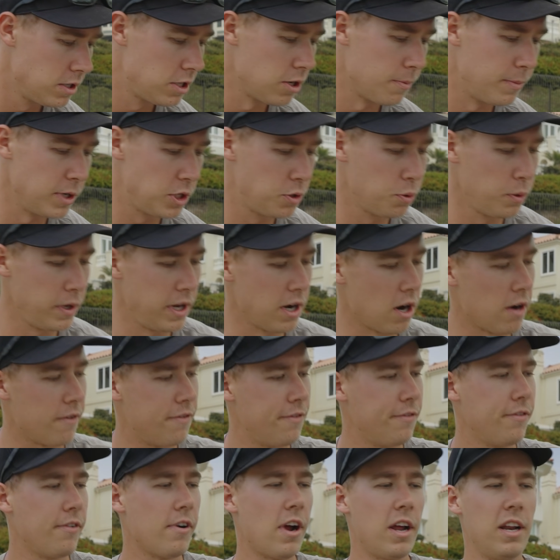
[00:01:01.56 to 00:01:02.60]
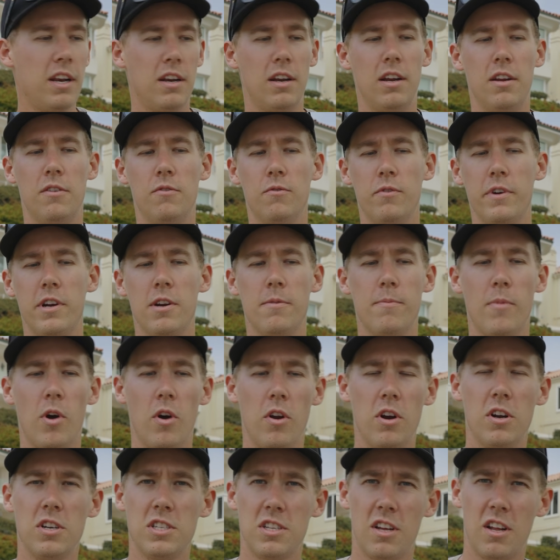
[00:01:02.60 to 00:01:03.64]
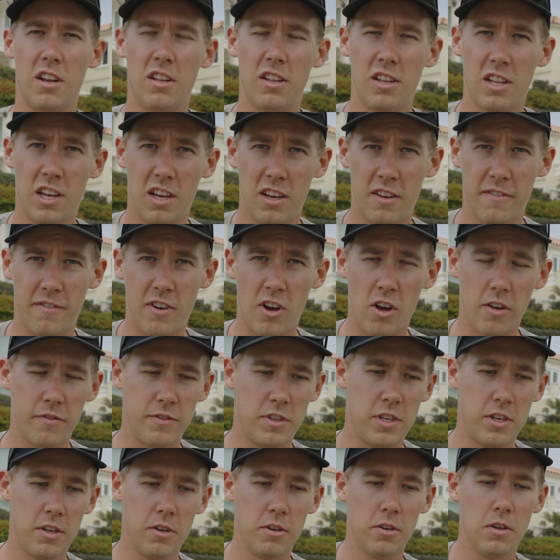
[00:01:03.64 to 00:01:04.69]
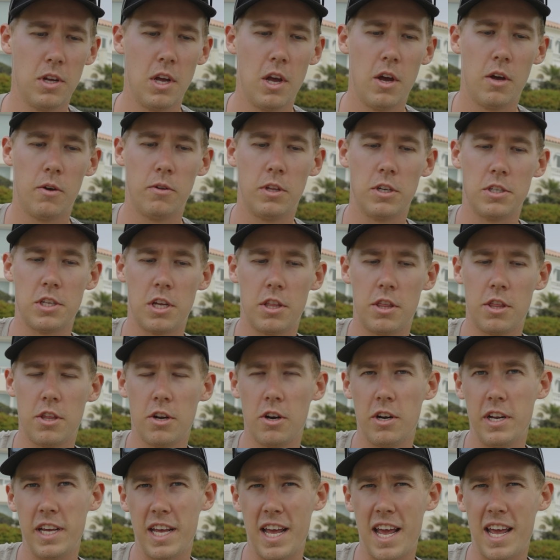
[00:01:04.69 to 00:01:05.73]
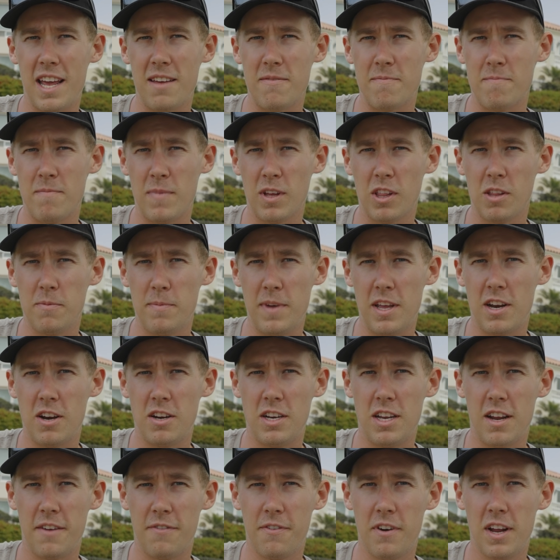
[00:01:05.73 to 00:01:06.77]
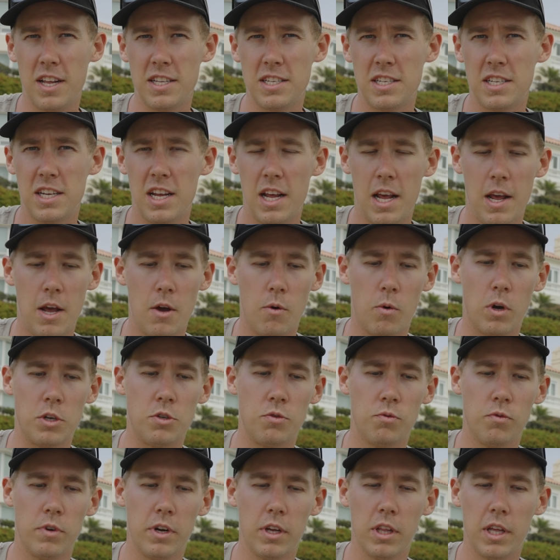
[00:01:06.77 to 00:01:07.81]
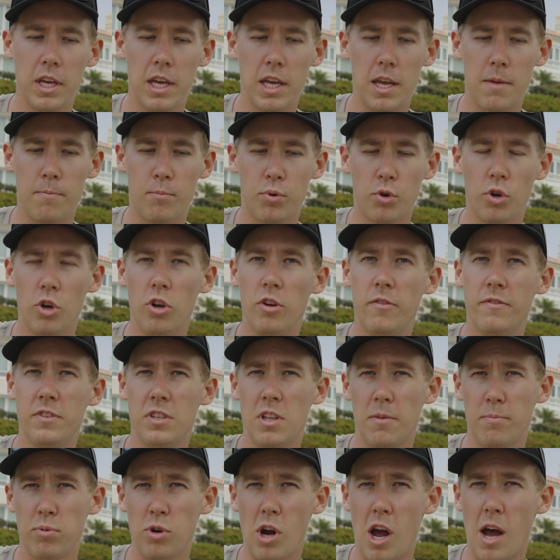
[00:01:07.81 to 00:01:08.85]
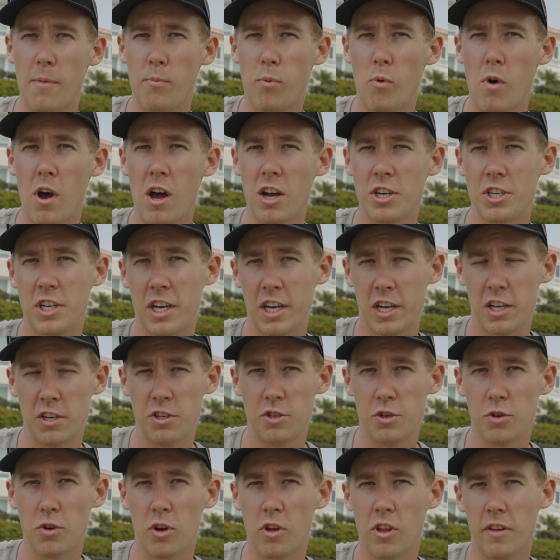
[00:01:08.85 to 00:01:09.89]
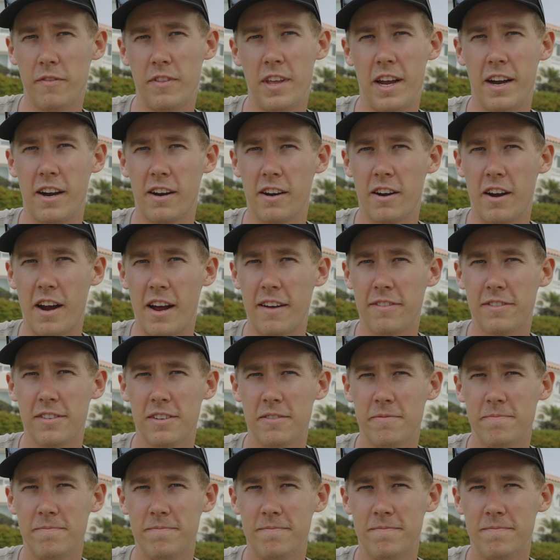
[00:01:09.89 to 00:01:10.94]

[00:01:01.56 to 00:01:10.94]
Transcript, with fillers: So between our front and rear motors on the Evolve 2, there's a 38 millimeter difference which really improves the prop wash and control of the aircraft.